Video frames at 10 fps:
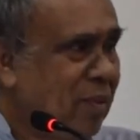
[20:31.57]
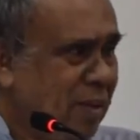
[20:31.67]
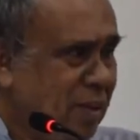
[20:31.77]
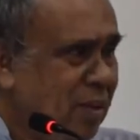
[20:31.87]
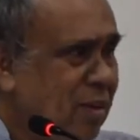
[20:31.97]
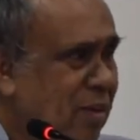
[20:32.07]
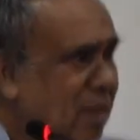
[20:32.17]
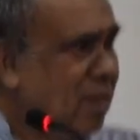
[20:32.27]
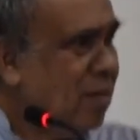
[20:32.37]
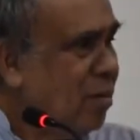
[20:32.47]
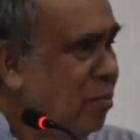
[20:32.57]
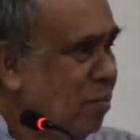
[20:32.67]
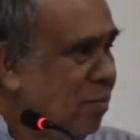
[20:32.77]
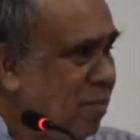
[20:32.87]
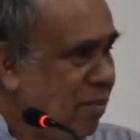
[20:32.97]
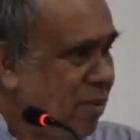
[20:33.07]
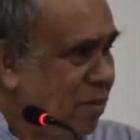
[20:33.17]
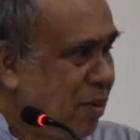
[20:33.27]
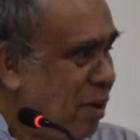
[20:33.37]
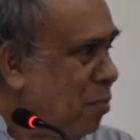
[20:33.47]
I think
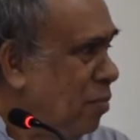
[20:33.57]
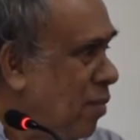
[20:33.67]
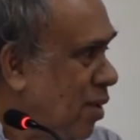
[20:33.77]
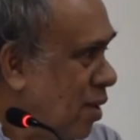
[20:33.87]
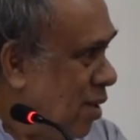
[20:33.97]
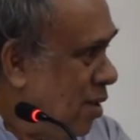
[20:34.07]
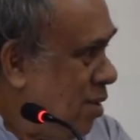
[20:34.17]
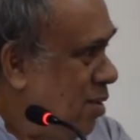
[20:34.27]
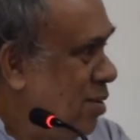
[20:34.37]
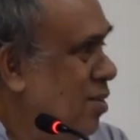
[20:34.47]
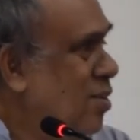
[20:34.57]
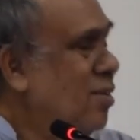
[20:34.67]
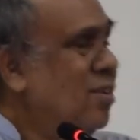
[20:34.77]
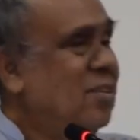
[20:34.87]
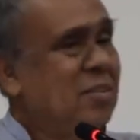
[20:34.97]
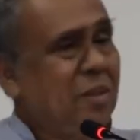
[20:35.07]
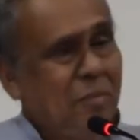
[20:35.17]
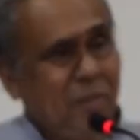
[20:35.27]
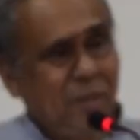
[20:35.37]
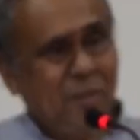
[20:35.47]
Reverend also
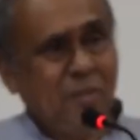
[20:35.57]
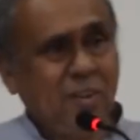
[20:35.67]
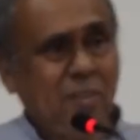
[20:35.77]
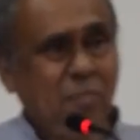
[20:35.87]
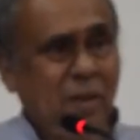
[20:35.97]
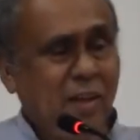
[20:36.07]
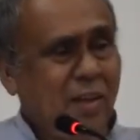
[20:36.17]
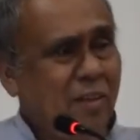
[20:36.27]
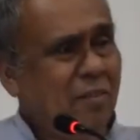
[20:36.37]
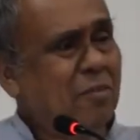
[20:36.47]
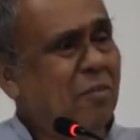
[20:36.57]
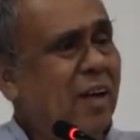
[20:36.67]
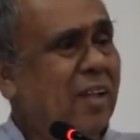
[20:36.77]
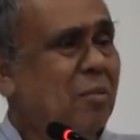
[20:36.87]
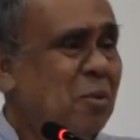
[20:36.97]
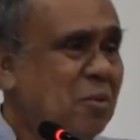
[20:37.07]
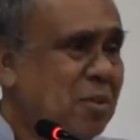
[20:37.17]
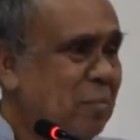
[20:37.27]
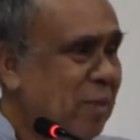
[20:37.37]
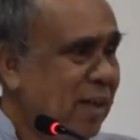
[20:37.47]
referred to this man. He was one of the
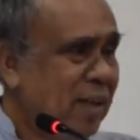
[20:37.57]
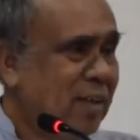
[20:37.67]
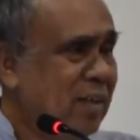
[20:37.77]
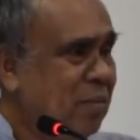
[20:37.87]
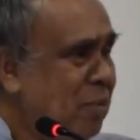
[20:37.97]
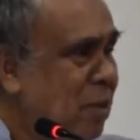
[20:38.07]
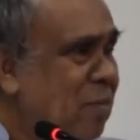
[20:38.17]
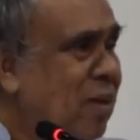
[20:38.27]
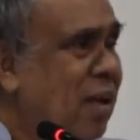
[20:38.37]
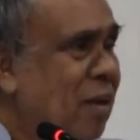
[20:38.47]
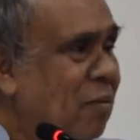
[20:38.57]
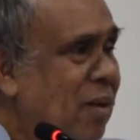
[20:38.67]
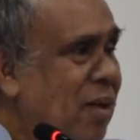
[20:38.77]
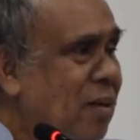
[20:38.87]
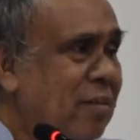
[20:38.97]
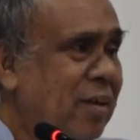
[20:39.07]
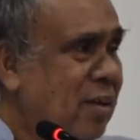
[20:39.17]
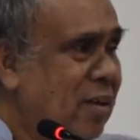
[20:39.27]
most brilliant people ever lived.